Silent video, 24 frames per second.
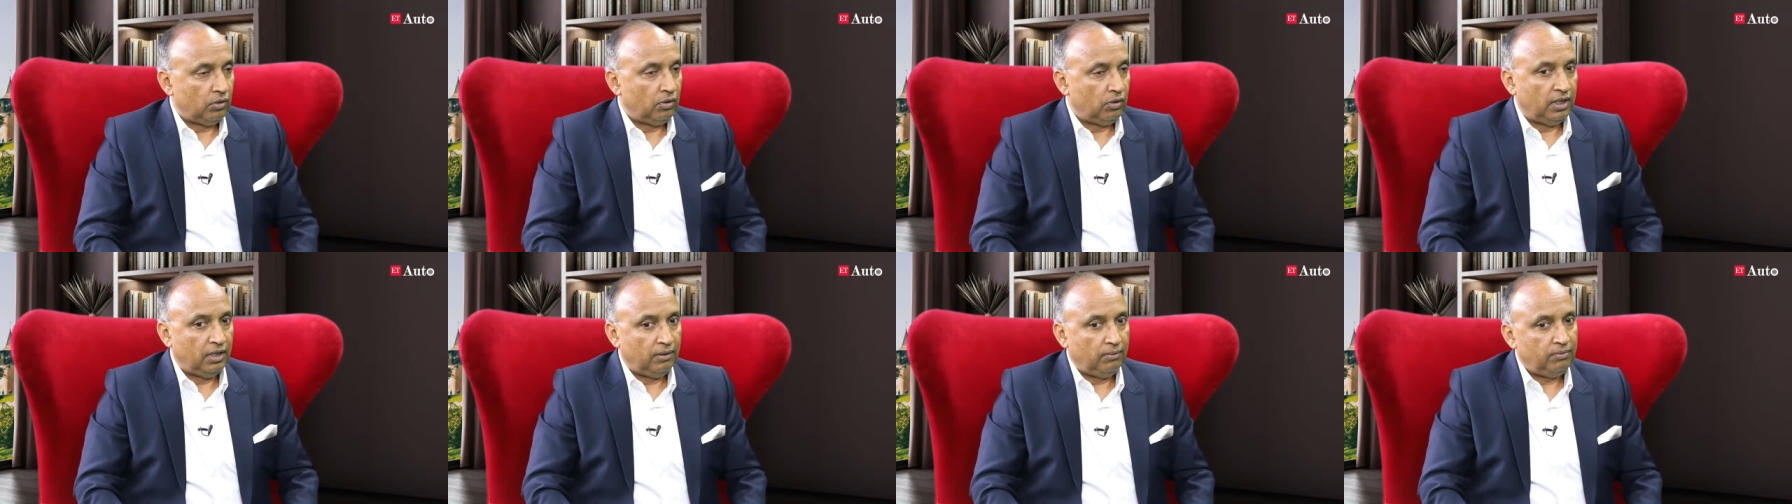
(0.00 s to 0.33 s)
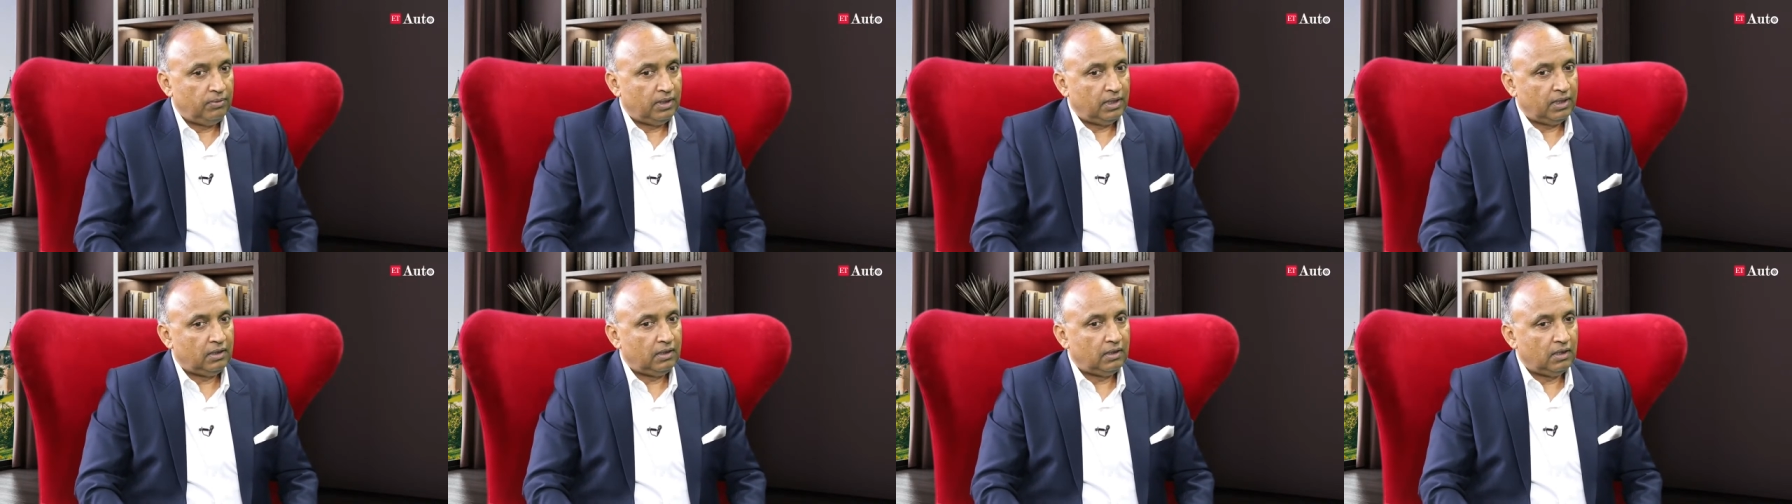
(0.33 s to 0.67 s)

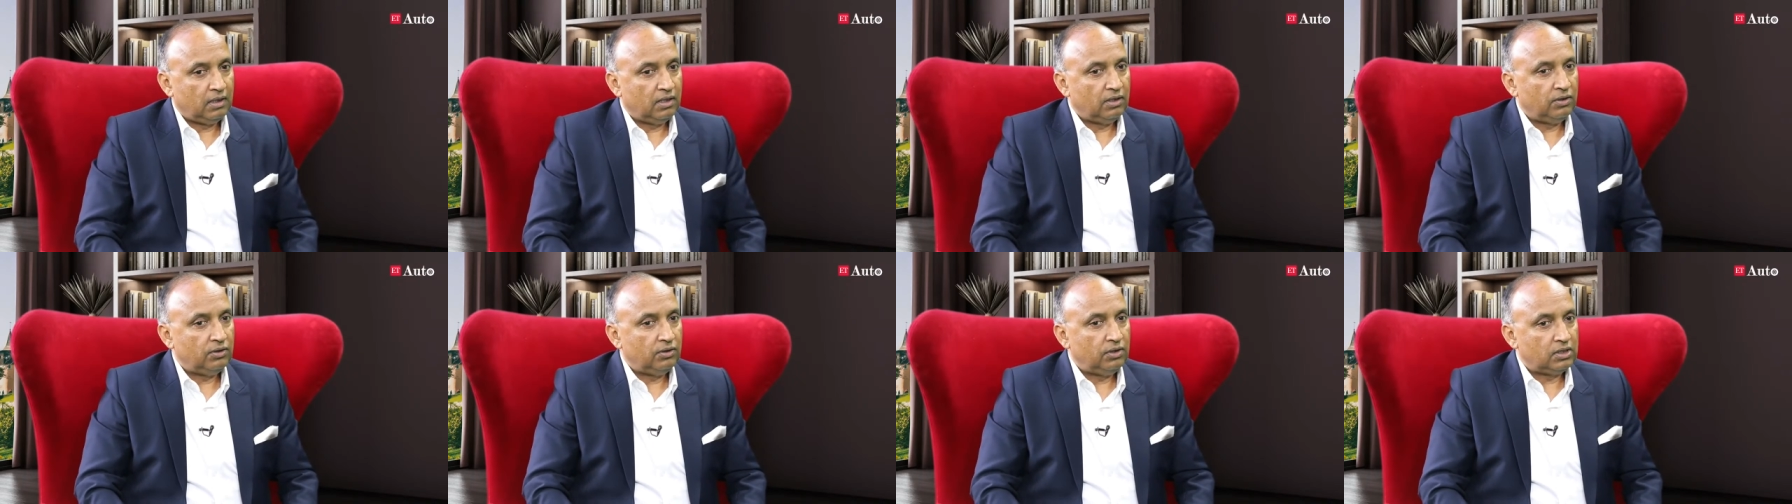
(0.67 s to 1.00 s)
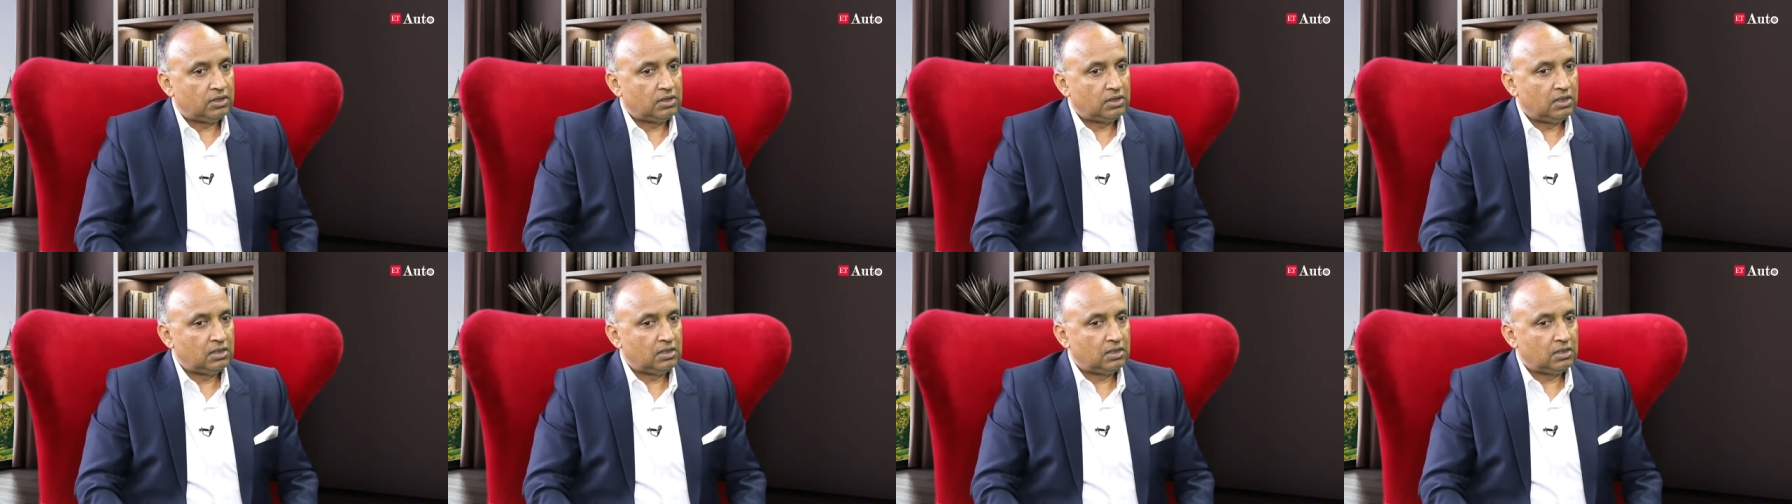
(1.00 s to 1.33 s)
him that
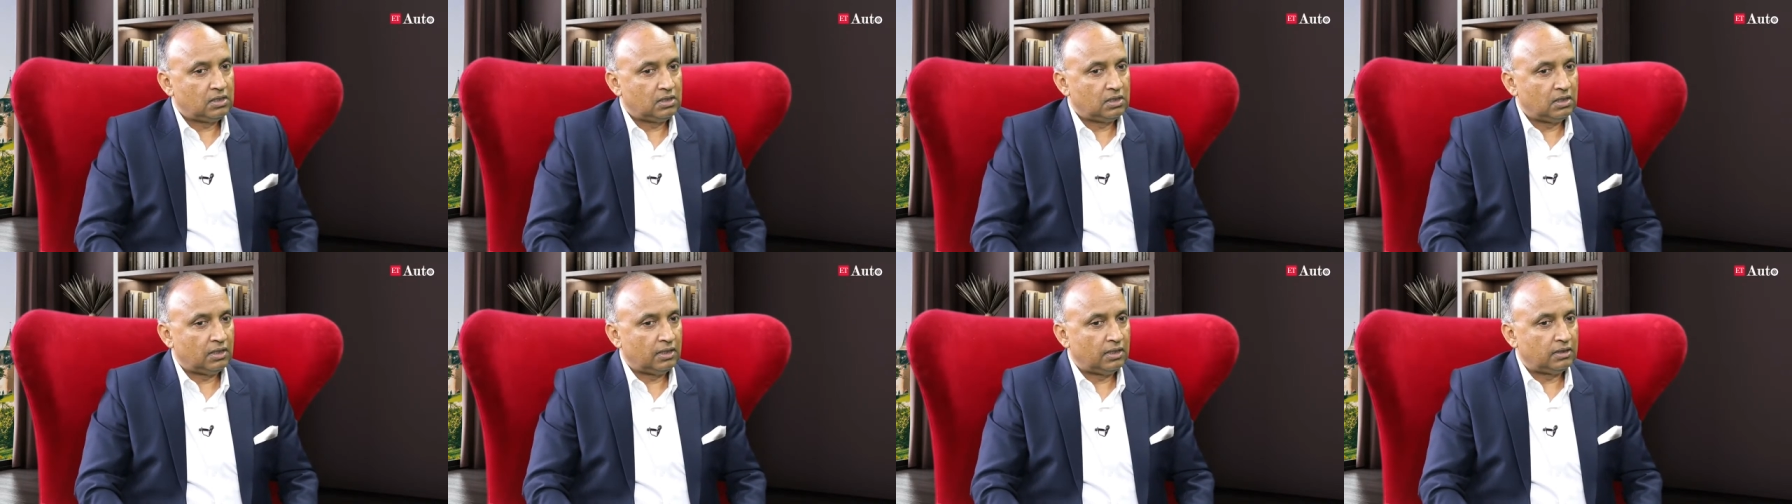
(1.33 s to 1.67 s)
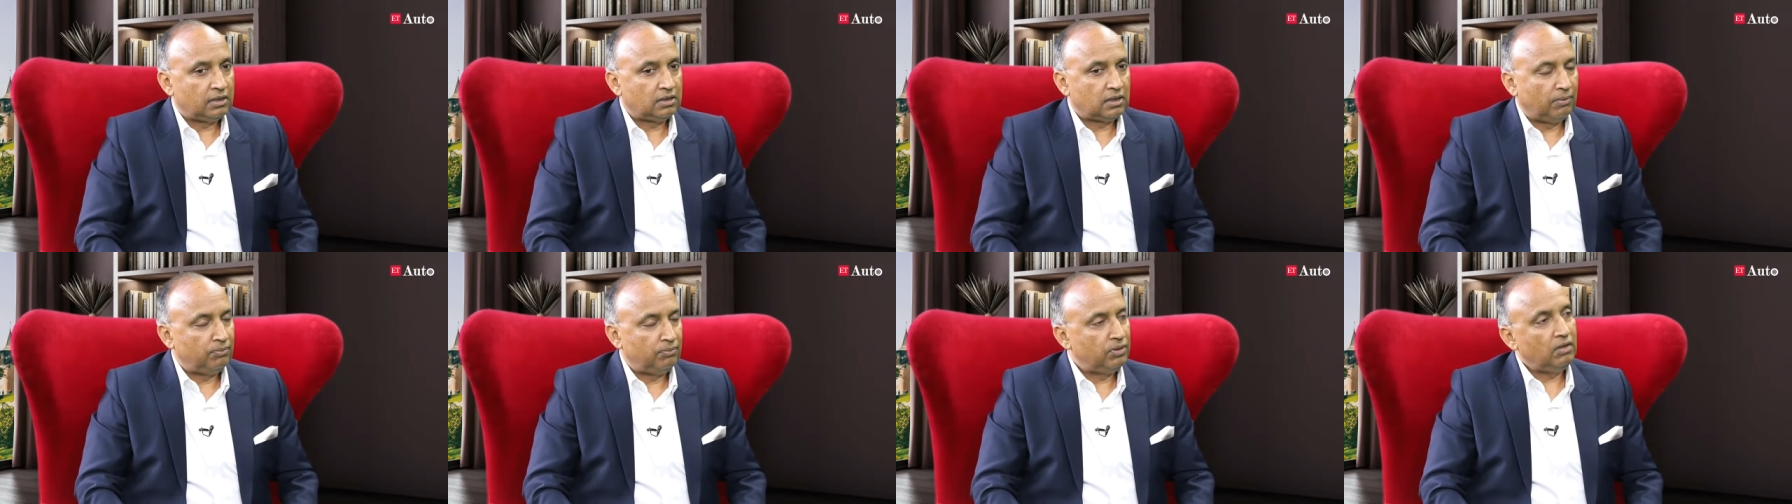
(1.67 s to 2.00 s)
this is
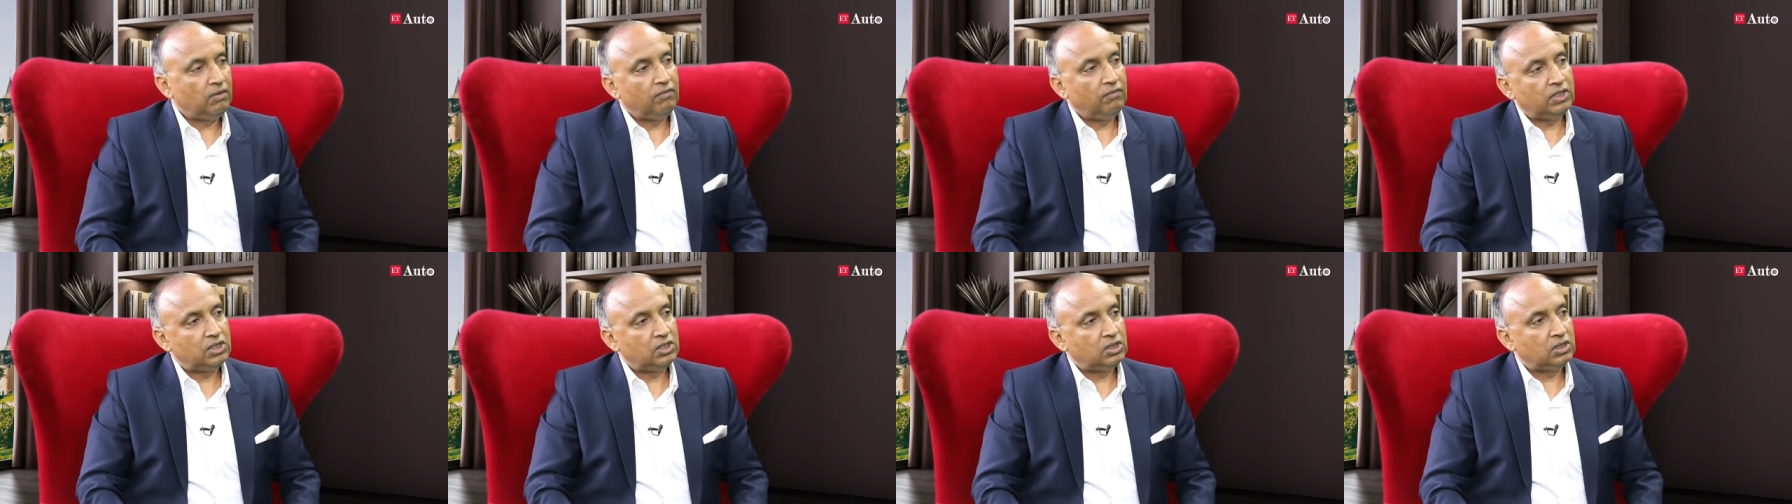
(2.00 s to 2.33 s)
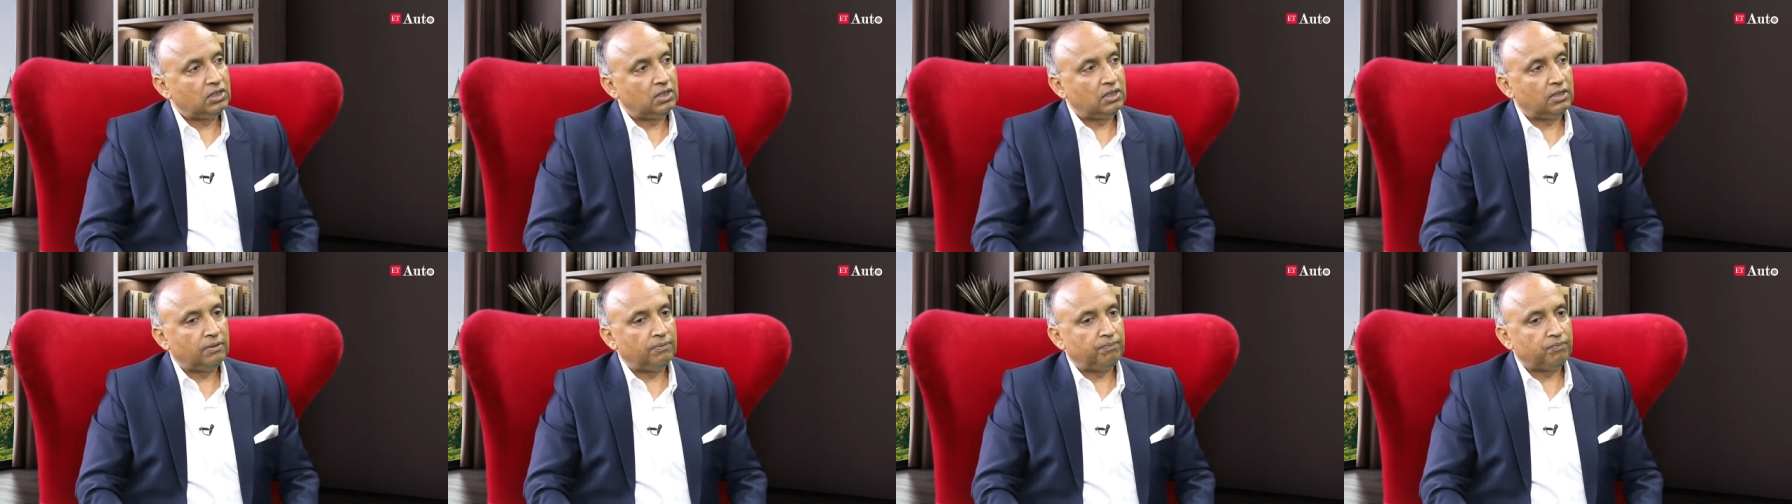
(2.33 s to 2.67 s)
something which
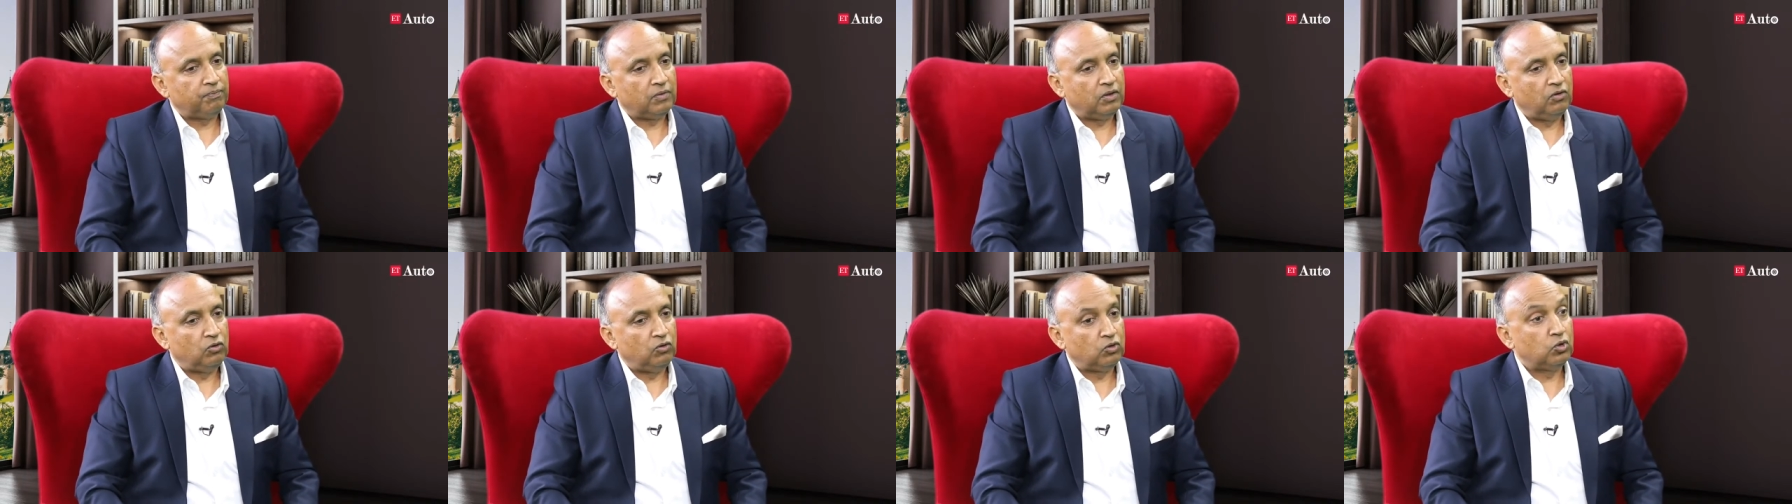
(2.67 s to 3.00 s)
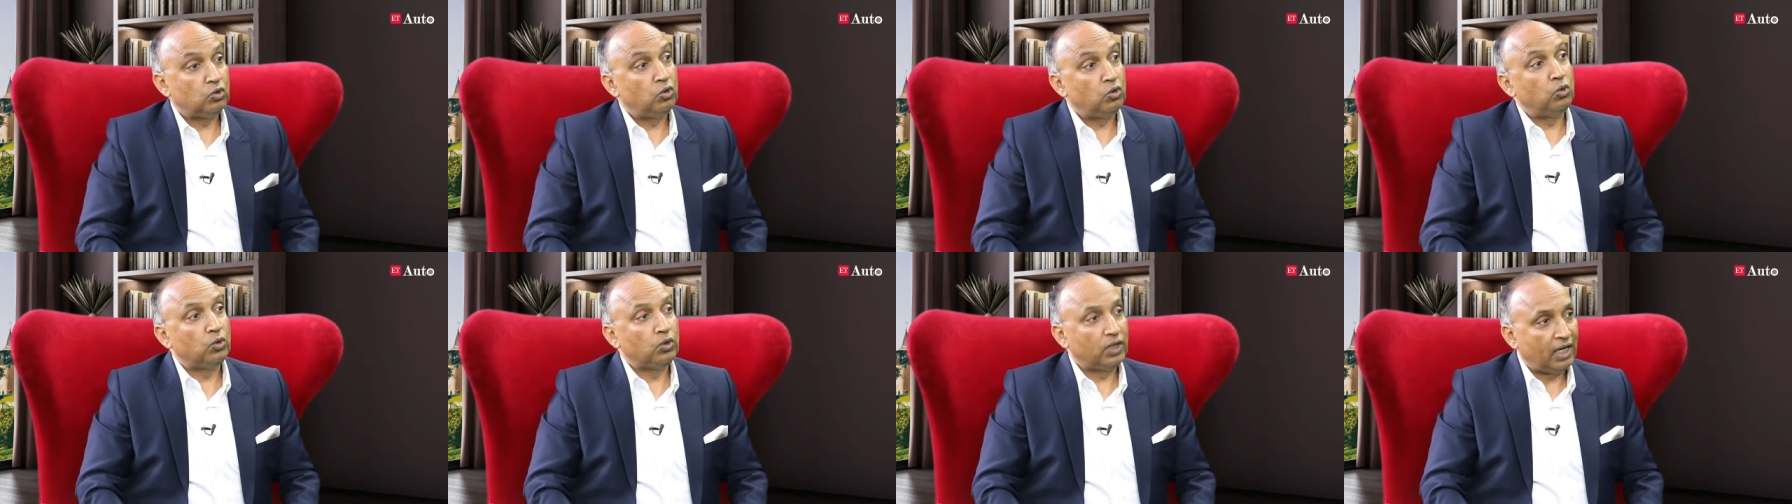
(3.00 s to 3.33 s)
you
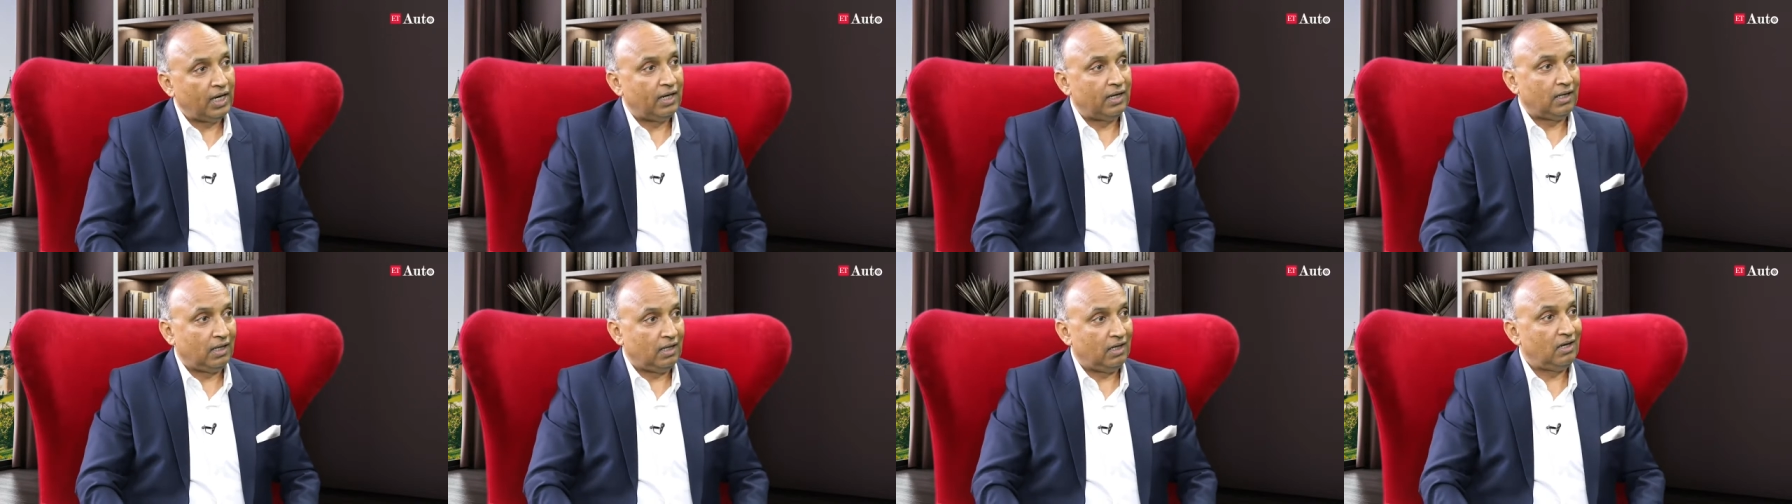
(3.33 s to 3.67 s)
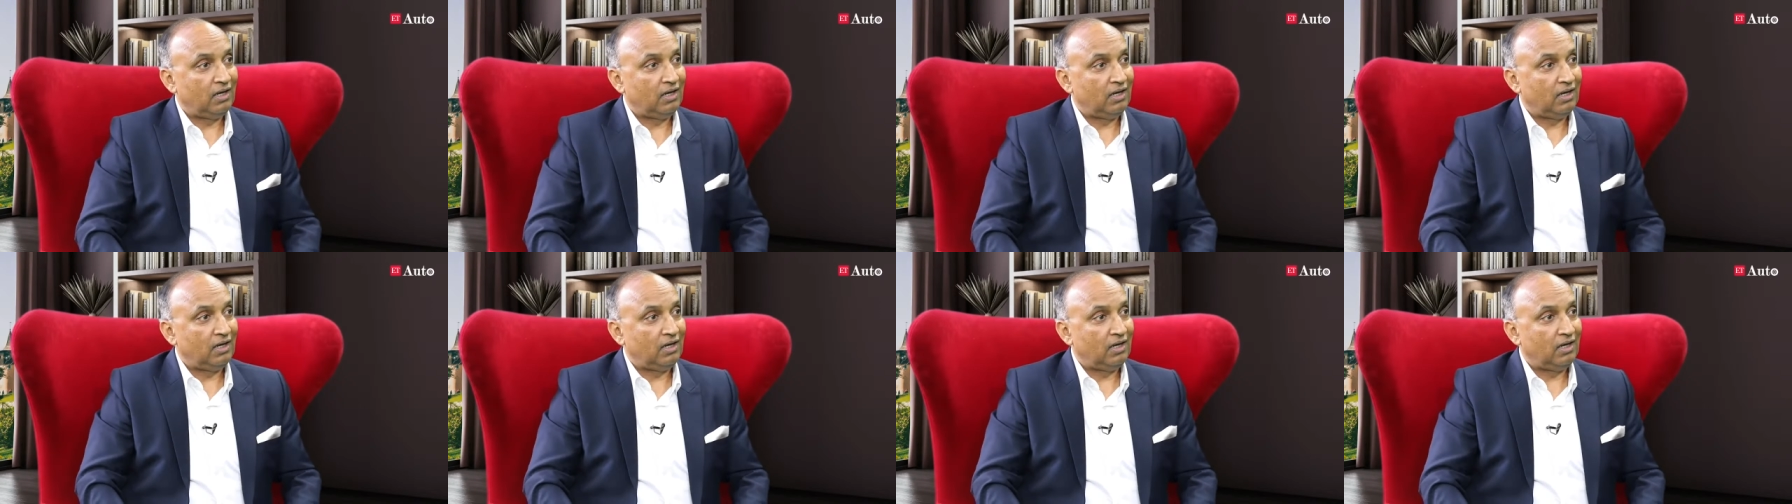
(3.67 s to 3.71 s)
should look at,